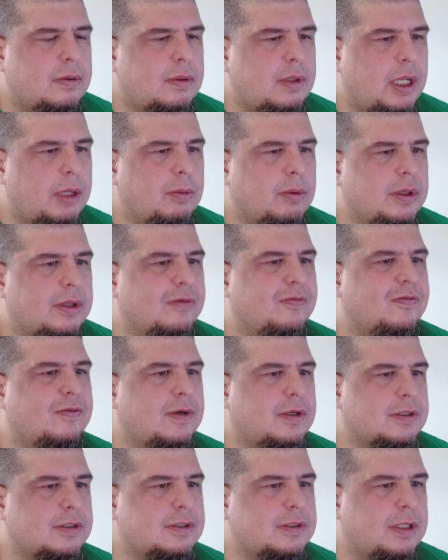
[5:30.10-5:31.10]
Edward
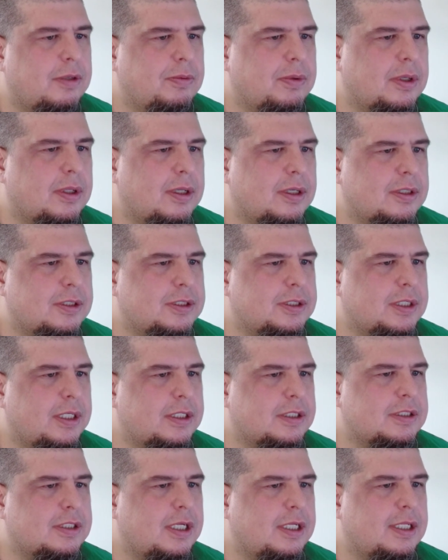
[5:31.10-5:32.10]

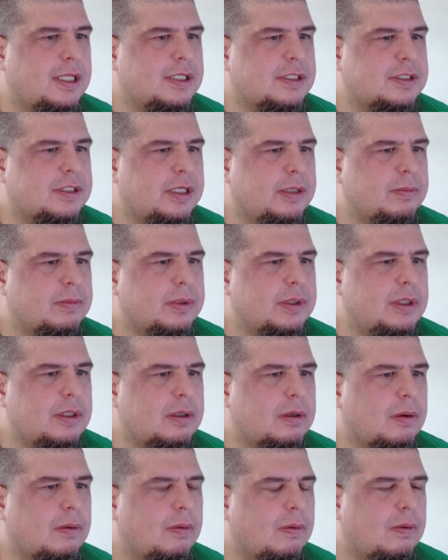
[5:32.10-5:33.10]
Longshanks had that same
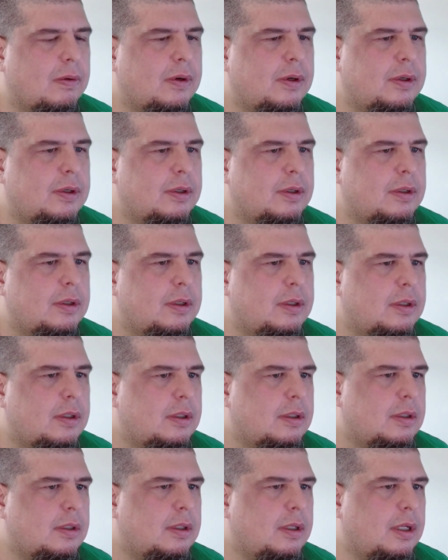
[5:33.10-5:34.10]
thing,
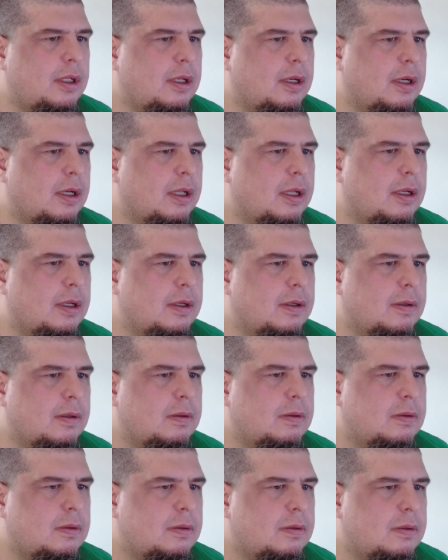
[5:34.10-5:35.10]
and
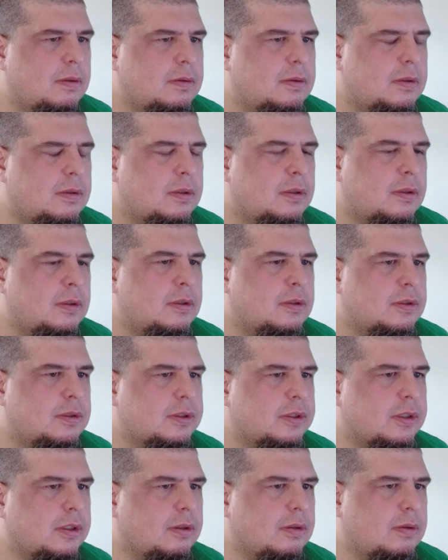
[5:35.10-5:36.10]

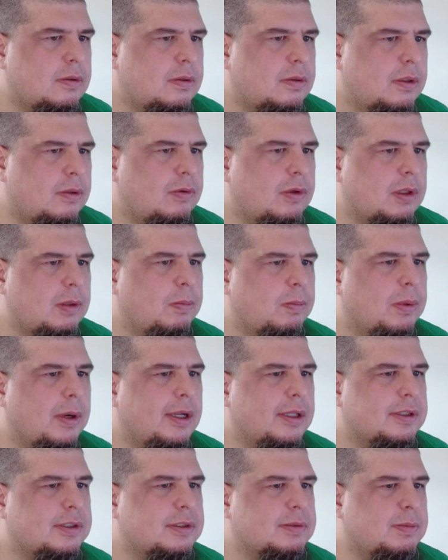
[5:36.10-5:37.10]
so it really
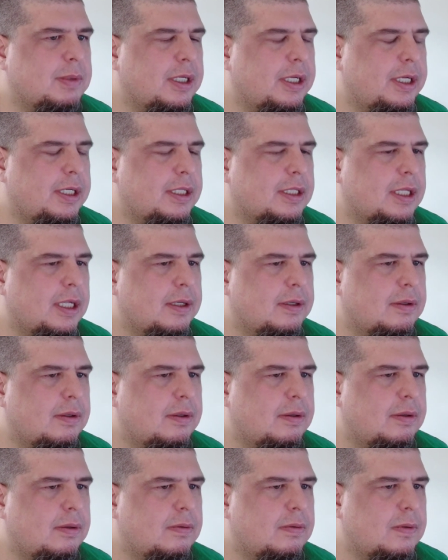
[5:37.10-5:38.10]
bothers me. I hate that.
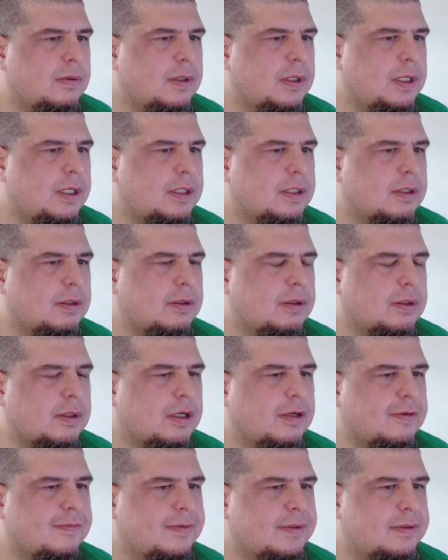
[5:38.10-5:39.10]
I hate the look
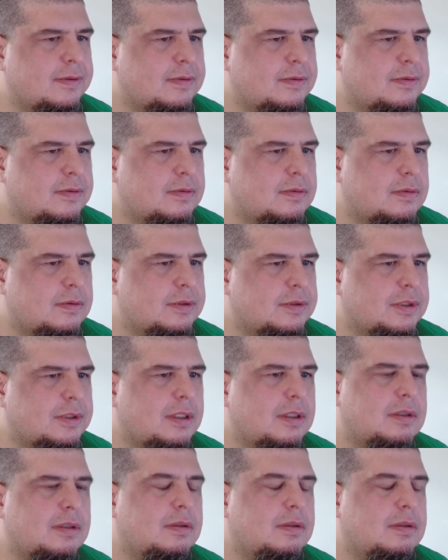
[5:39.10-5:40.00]
of it. So,